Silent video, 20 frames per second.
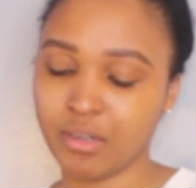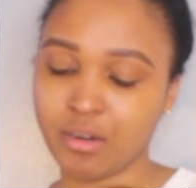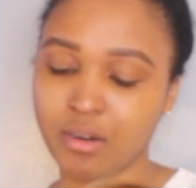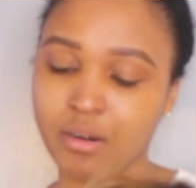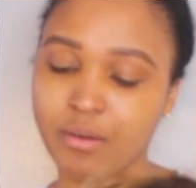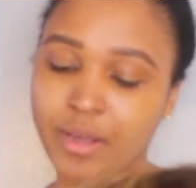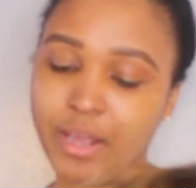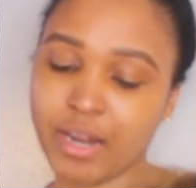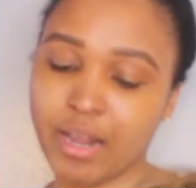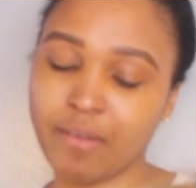
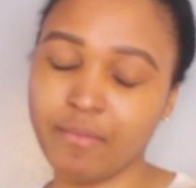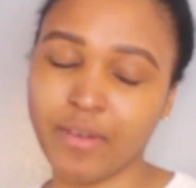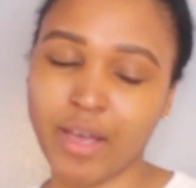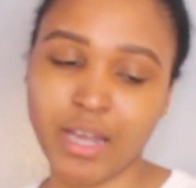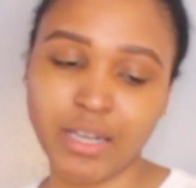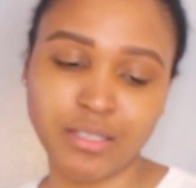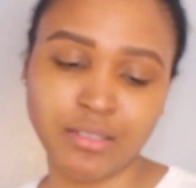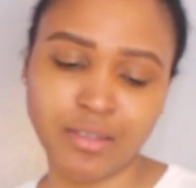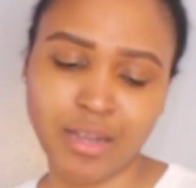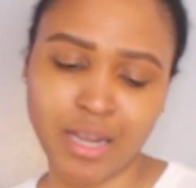know, and
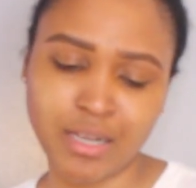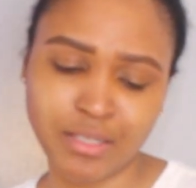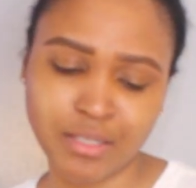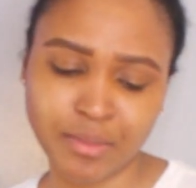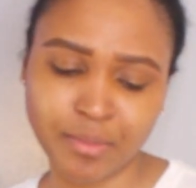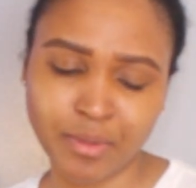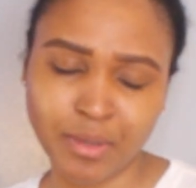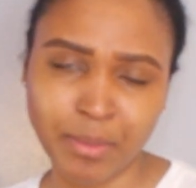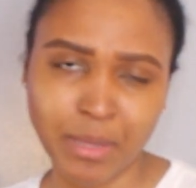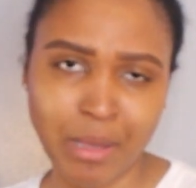I
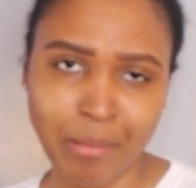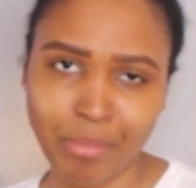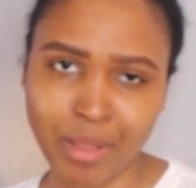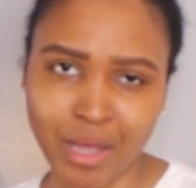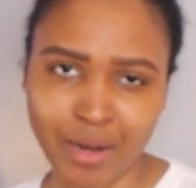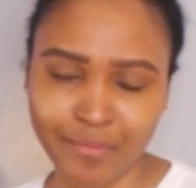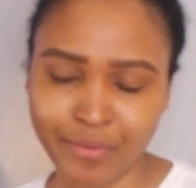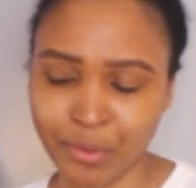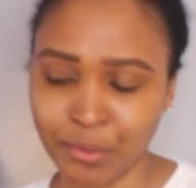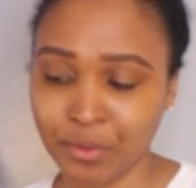just want to be a
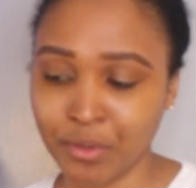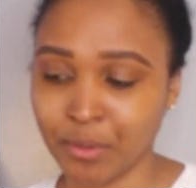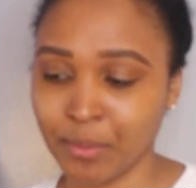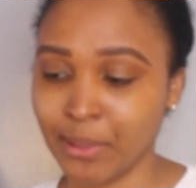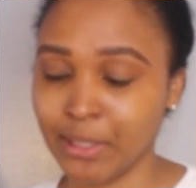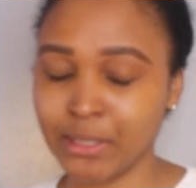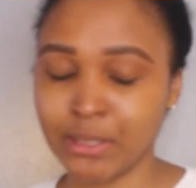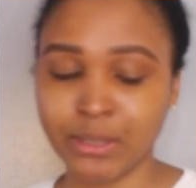blonde for a little bit.